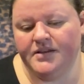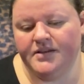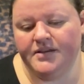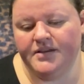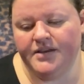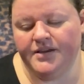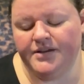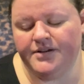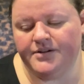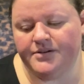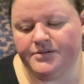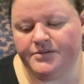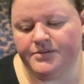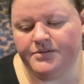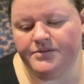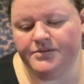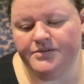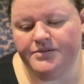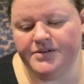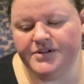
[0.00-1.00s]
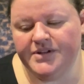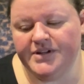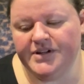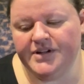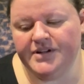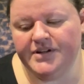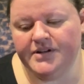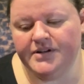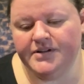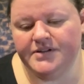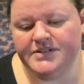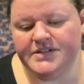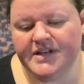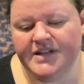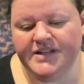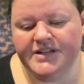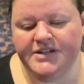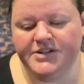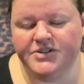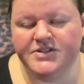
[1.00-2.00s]
you know,
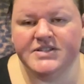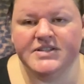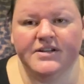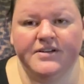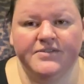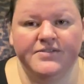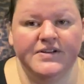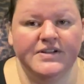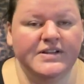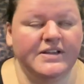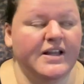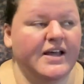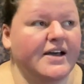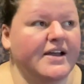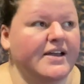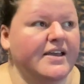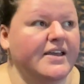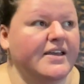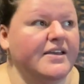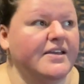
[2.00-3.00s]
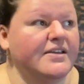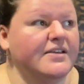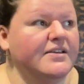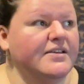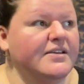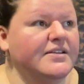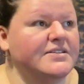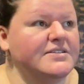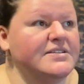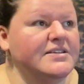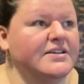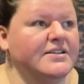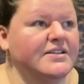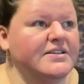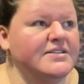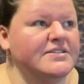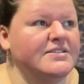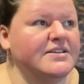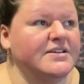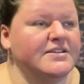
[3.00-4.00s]
telling yourself a lie until
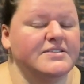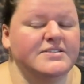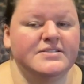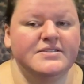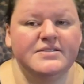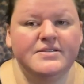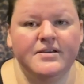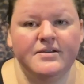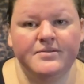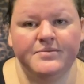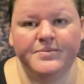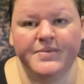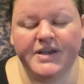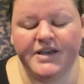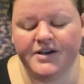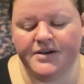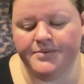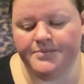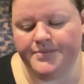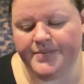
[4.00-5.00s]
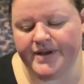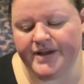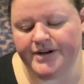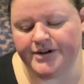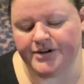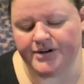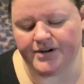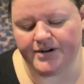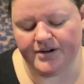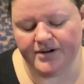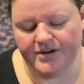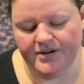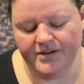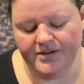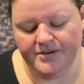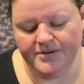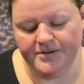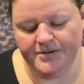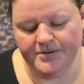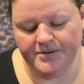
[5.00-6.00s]
it does become better.
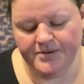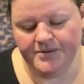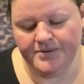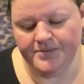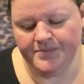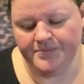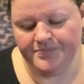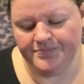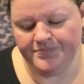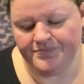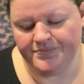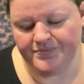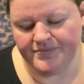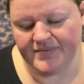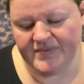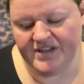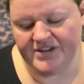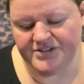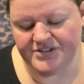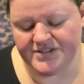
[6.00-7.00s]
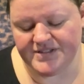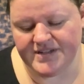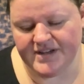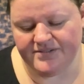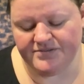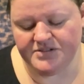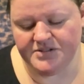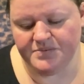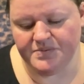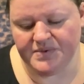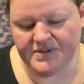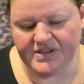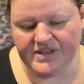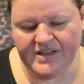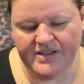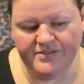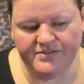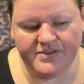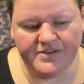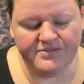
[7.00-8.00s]
You just have to
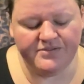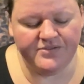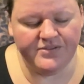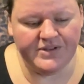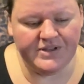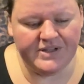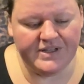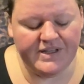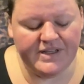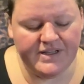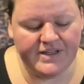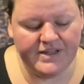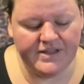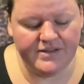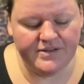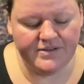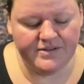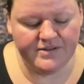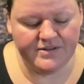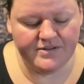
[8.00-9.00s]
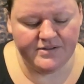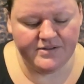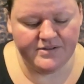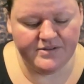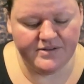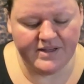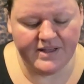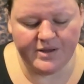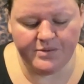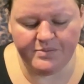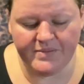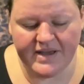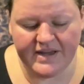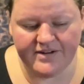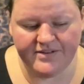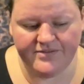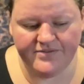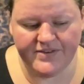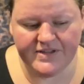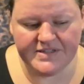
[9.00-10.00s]
believe it fully, like
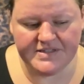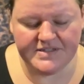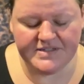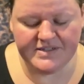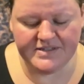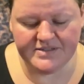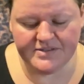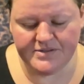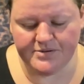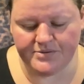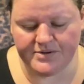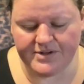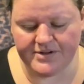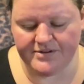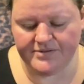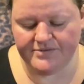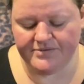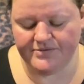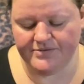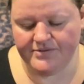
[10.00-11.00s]
manifesting sort of.